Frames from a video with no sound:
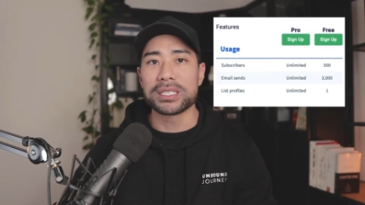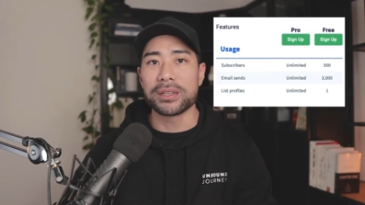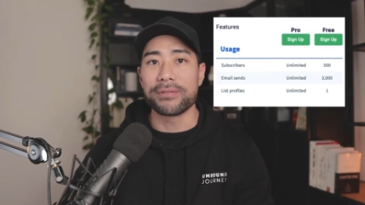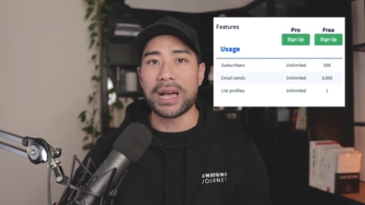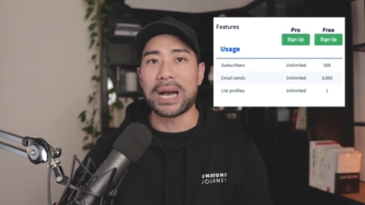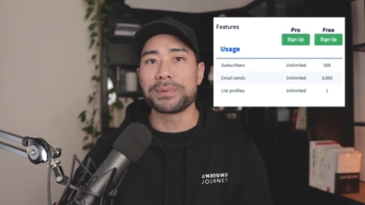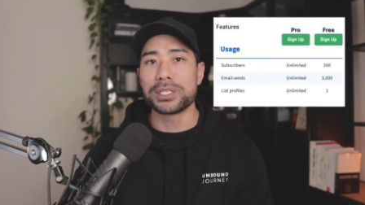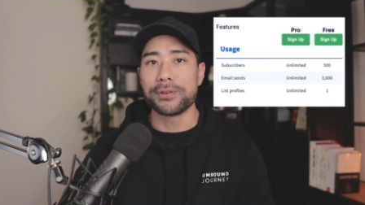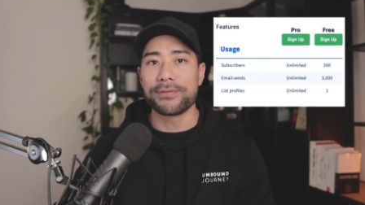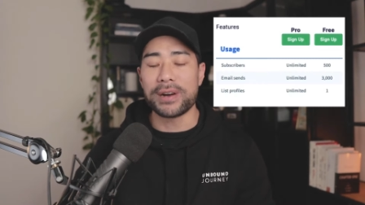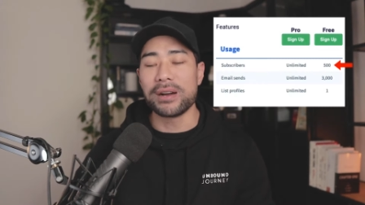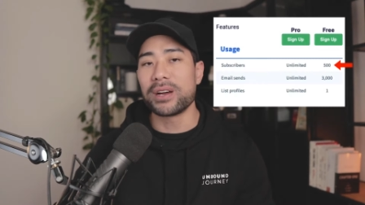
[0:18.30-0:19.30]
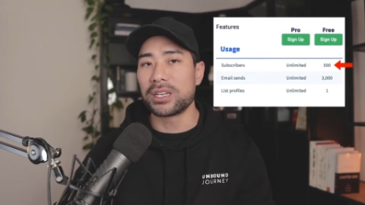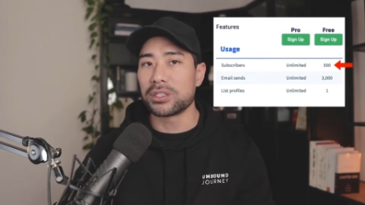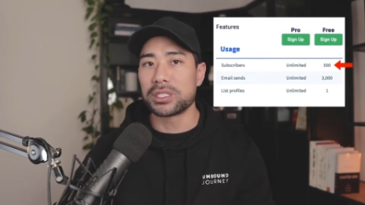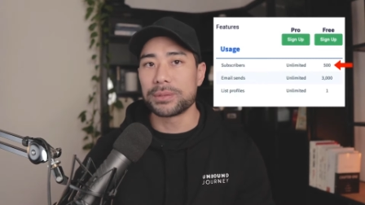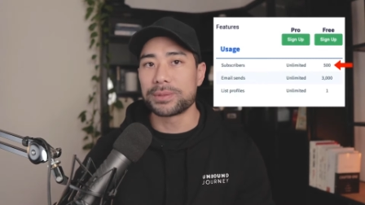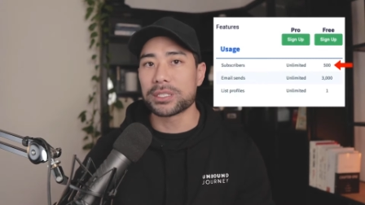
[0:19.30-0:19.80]
list of up to
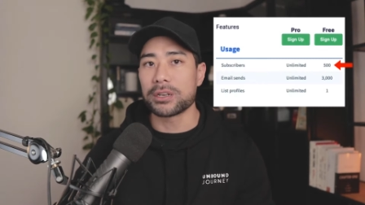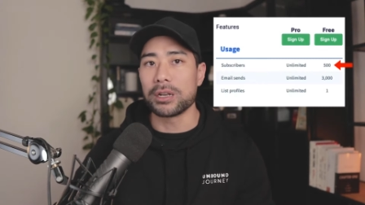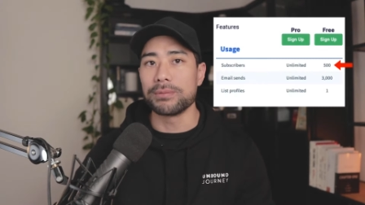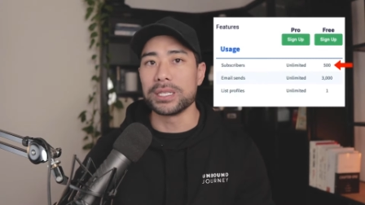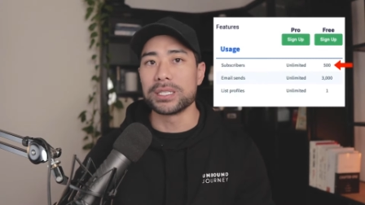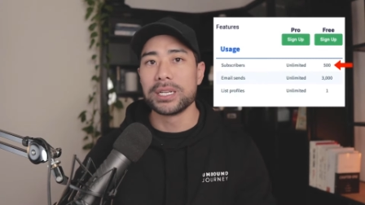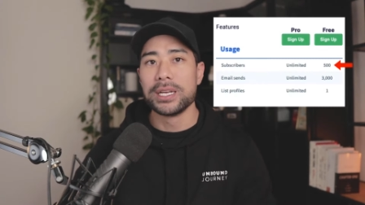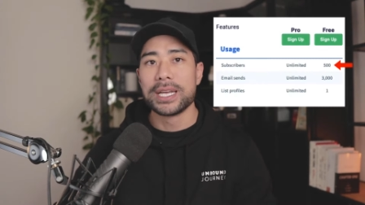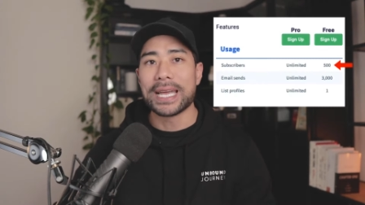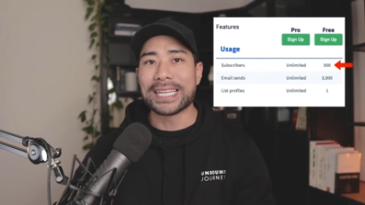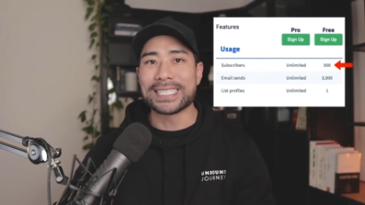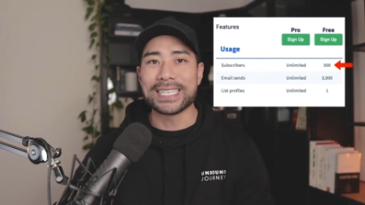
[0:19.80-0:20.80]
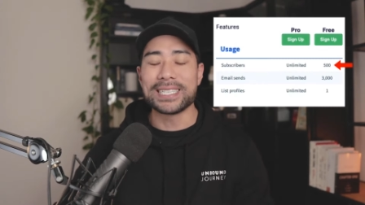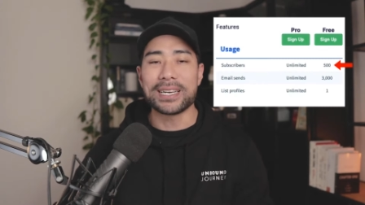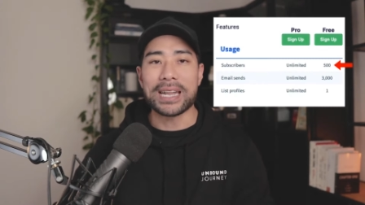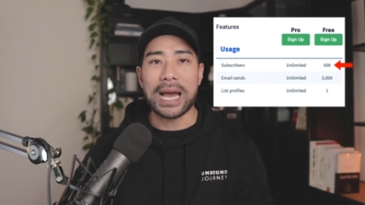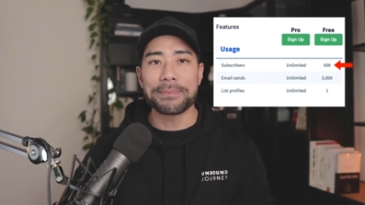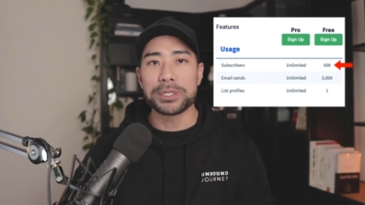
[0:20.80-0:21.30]
500 subscribers and send
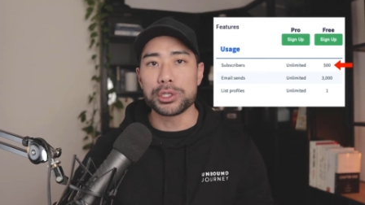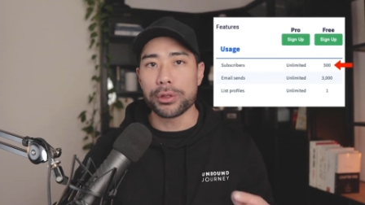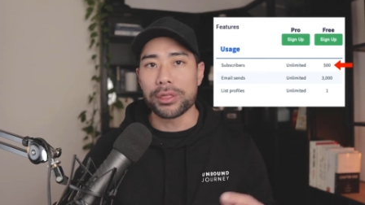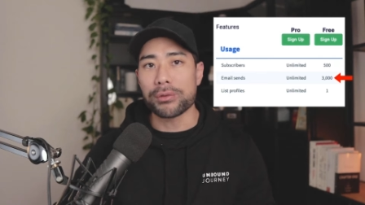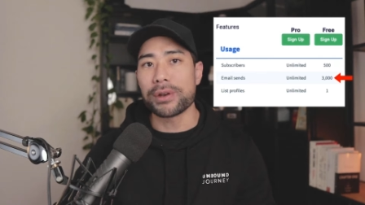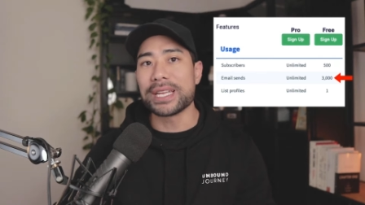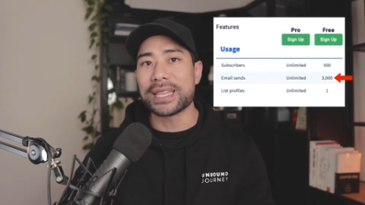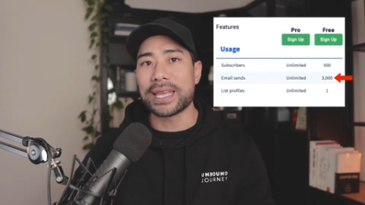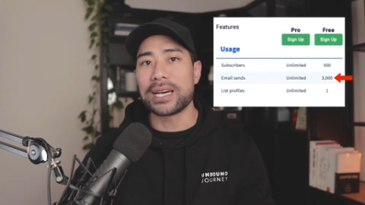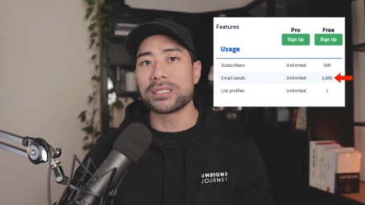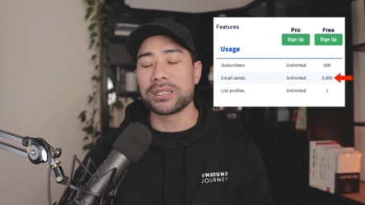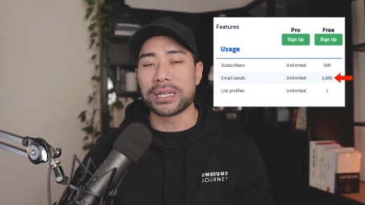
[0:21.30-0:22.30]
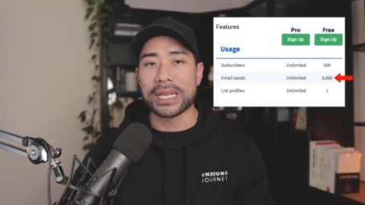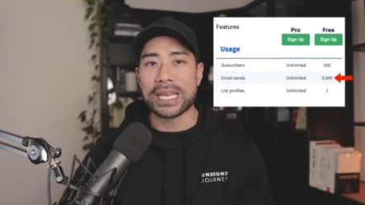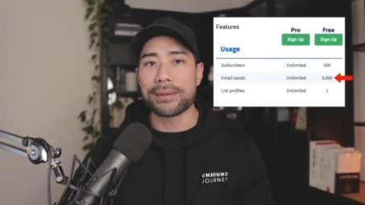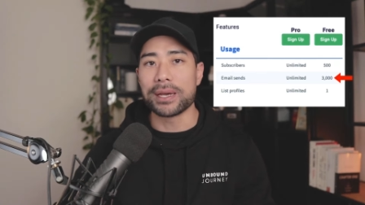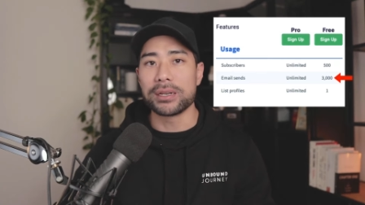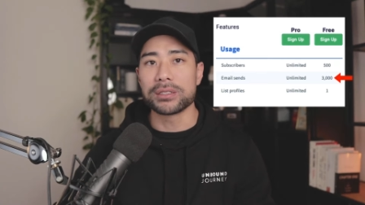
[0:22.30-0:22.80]
out up to 3,000
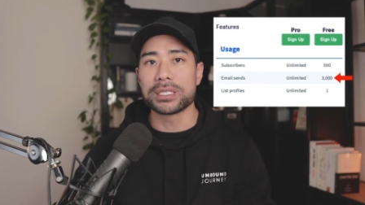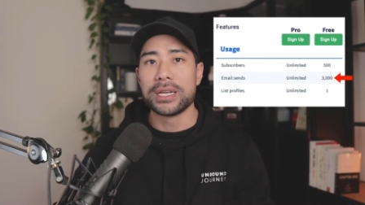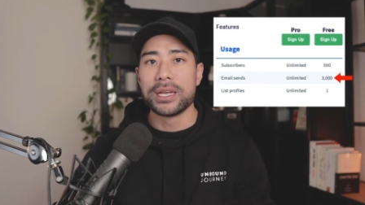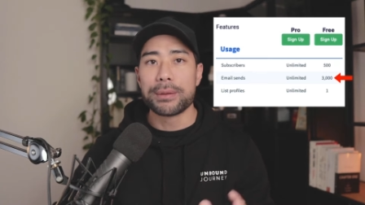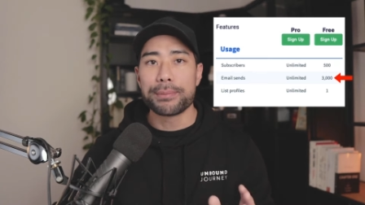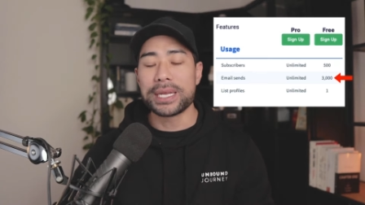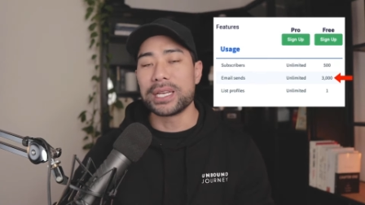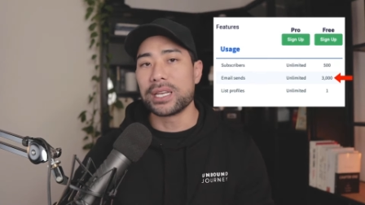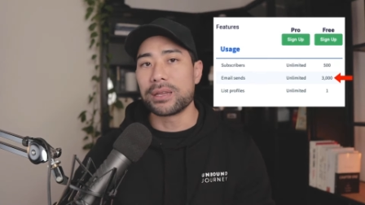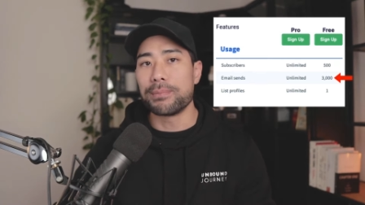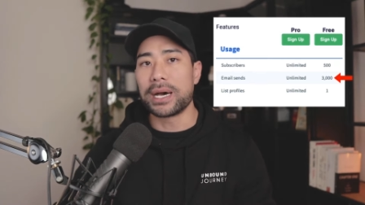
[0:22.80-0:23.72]
emails per